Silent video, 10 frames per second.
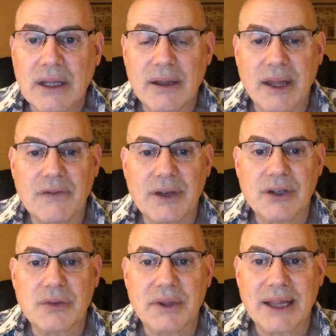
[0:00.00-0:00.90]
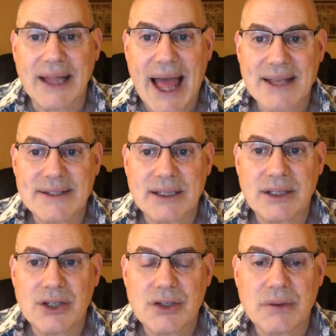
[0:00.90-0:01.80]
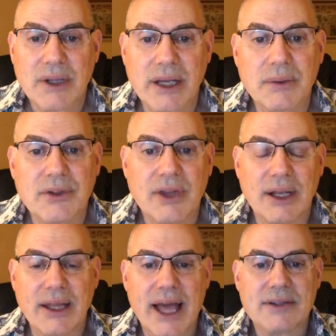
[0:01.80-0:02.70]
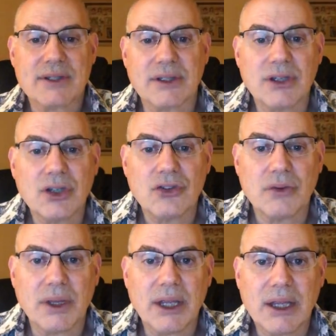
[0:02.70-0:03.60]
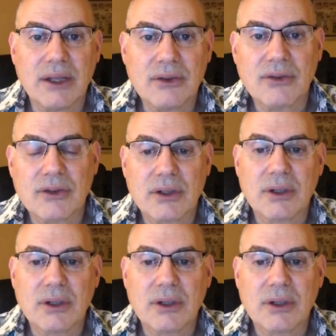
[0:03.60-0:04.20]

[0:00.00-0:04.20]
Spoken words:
They finish with elastic tissue, and like we said, elastic tissue is